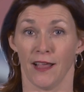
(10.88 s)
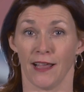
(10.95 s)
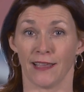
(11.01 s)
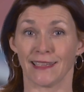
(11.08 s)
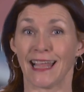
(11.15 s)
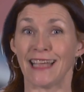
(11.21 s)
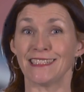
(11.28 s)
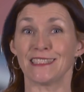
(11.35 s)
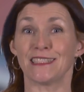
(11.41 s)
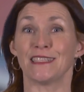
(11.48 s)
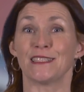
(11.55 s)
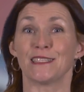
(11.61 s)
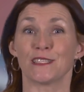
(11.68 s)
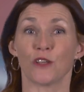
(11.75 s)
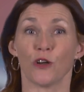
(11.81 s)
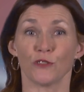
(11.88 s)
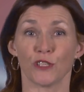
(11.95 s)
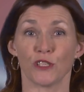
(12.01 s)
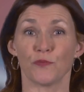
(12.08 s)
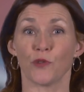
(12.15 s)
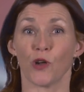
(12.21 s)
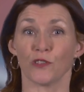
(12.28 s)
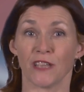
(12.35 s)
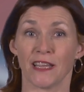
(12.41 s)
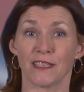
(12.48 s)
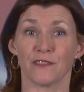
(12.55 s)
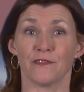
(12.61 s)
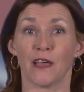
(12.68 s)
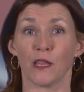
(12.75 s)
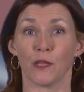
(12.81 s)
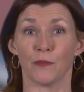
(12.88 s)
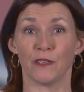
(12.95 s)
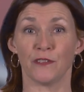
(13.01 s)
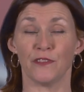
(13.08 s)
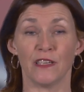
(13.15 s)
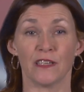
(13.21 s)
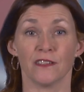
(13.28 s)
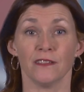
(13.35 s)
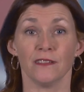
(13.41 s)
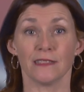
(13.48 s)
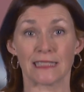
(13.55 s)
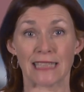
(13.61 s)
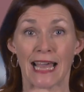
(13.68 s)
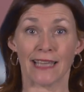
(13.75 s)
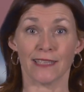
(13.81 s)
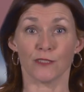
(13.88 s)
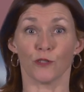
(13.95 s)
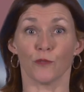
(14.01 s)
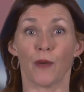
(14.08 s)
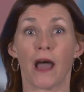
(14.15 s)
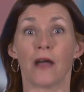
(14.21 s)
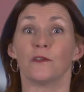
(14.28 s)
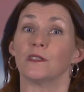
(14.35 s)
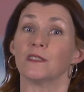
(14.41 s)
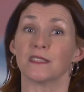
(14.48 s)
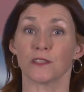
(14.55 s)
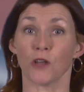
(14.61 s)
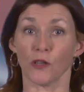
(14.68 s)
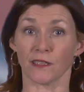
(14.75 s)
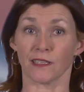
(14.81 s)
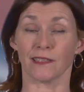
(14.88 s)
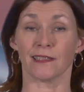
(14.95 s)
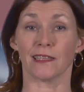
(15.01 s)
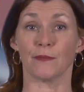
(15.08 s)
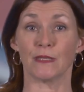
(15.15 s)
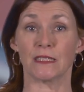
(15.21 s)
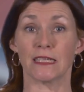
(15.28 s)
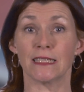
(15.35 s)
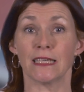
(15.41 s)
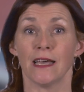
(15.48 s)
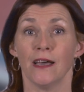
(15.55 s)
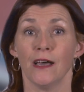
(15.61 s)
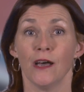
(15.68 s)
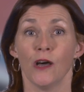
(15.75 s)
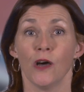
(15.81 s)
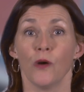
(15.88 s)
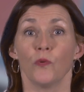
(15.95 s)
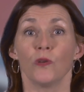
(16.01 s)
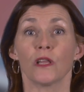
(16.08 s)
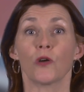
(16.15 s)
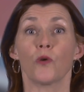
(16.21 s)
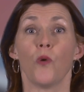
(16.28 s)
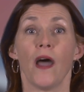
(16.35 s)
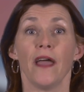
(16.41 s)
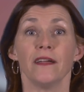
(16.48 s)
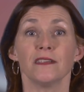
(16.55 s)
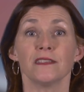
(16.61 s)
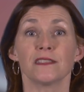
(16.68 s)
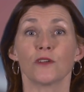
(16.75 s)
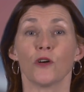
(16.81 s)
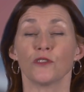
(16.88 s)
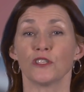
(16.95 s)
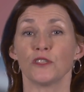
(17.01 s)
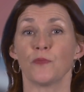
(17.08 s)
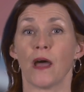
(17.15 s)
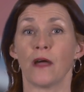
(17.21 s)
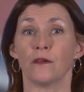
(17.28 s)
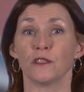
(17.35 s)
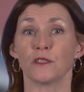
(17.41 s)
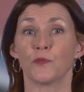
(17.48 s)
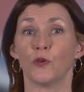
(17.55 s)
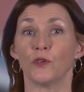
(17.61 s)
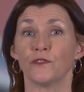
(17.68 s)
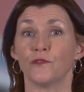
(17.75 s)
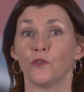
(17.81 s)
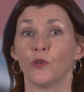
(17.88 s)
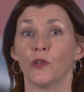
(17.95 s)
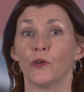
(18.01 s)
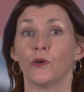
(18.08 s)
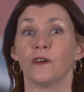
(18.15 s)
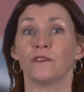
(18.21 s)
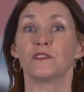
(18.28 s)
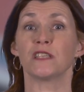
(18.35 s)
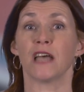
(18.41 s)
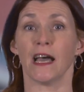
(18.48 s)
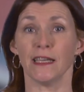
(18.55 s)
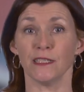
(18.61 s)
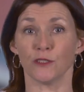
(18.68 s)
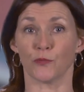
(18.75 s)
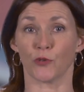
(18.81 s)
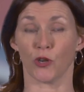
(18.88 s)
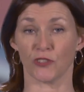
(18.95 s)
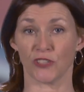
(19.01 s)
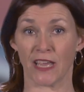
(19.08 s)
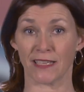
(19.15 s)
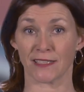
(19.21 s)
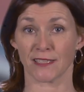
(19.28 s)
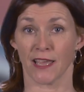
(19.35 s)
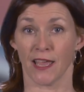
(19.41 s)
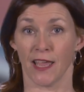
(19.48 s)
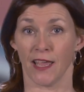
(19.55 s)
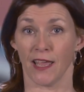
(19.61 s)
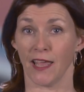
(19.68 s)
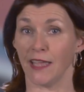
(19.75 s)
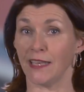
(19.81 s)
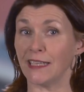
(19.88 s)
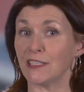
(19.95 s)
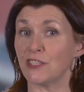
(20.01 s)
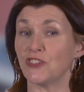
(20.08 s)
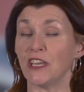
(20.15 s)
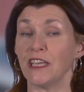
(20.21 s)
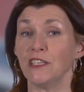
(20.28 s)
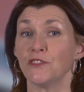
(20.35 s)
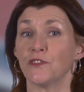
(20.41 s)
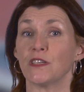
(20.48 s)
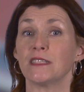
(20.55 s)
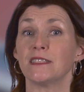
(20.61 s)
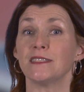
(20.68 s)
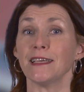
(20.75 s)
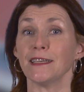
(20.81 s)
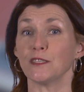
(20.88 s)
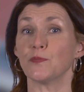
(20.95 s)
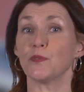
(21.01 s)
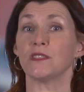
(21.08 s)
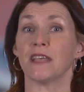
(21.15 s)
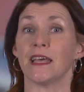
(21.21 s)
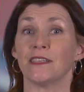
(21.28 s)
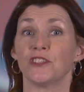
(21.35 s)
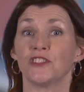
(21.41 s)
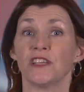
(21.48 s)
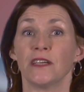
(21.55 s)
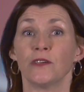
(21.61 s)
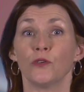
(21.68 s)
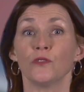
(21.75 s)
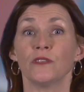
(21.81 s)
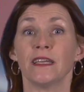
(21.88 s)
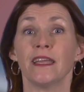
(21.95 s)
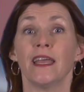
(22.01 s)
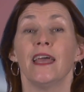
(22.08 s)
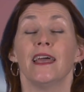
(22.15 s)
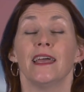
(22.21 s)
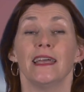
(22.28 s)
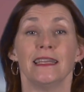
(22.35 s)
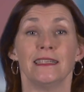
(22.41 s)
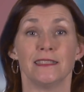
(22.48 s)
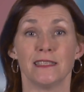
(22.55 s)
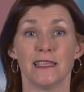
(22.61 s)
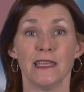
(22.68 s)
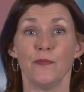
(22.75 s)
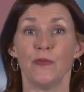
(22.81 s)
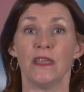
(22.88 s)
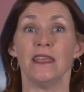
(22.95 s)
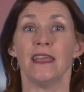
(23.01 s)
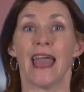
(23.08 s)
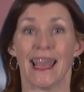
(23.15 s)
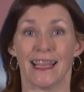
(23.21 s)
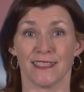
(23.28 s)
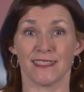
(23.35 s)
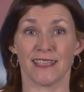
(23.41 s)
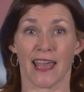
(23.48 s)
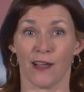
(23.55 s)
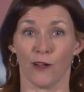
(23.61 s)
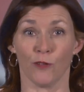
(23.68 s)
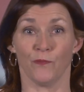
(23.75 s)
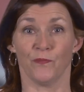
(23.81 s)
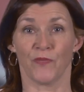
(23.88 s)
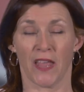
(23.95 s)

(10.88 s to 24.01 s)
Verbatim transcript: Atlantis's Scottish project development vehicle, Tidal Power Scotland Limited, will acquire Scottish Power's portfolio of tidal projects in exchange for a 6% shareholding in TPSL.